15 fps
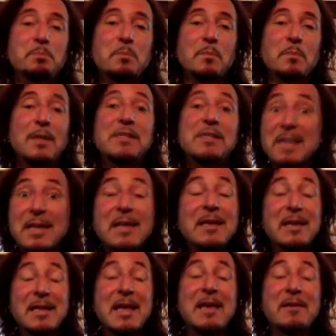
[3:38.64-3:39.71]
singing
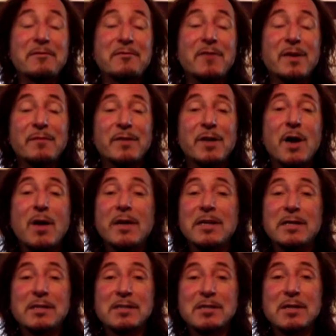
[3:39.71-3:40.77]
again in front of an
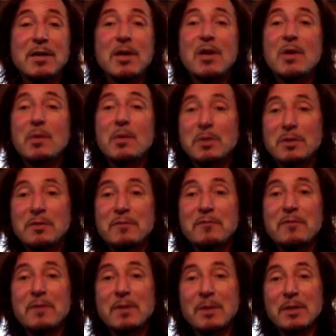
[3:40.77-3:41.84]
audience, which is
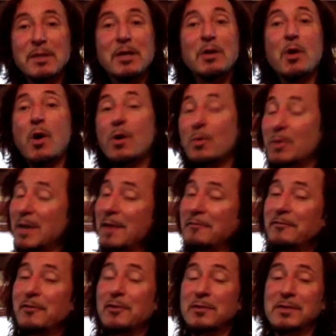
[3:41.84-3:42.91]
a little awkward at
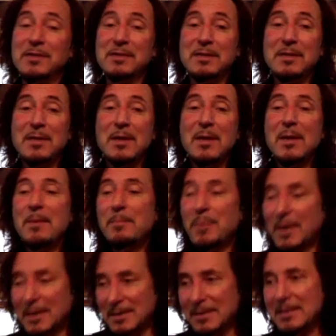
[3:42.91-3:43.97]
first.
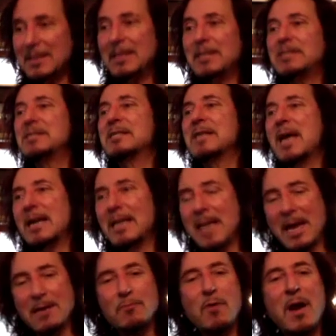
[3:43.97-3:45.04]
But it's kind of
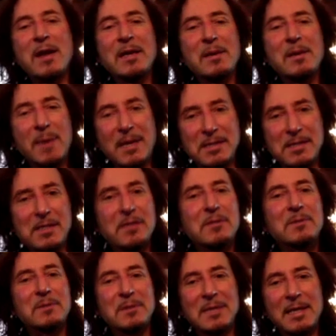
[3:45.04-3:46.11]
like riding a
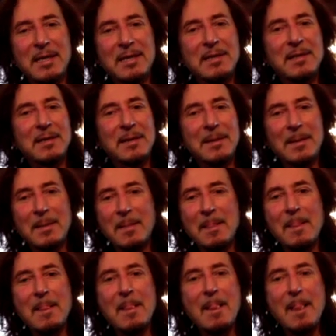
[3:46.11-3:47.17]
bicycle. And
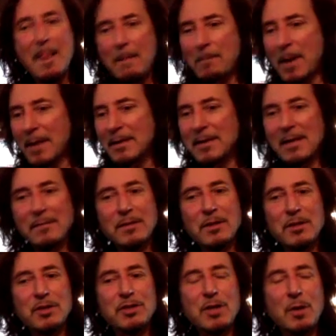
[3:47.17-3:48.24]
by the end of the
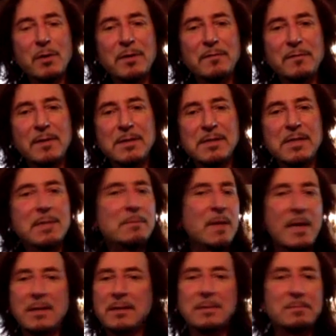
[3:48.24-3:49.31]
show, it seemed
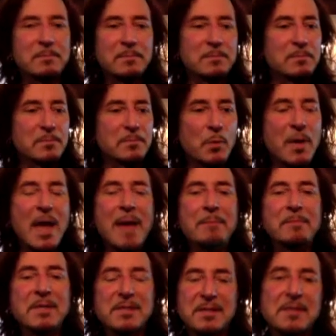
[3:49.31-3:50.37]
like we hadn't
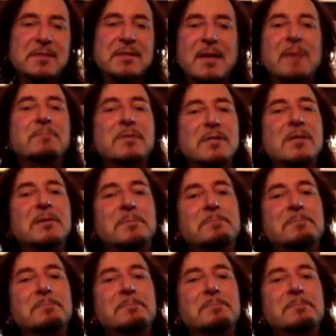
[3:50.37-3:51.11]
missed a step. So,